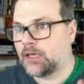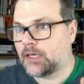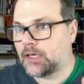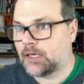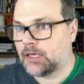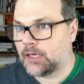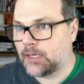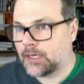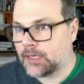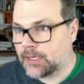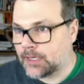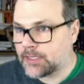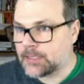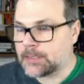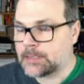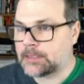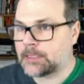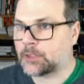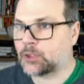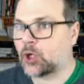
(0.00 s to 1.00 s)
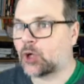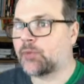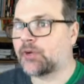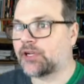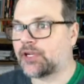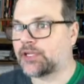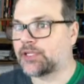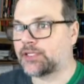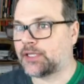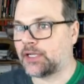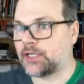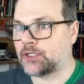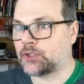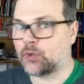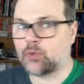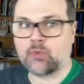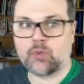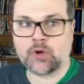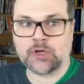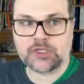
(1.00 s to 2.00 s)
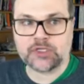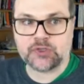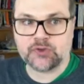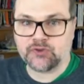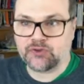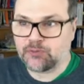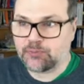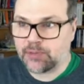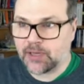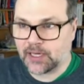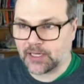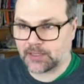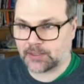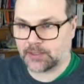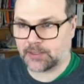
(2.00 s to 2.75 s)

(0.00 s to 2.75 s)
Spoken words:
It is deterministic, so once you've picked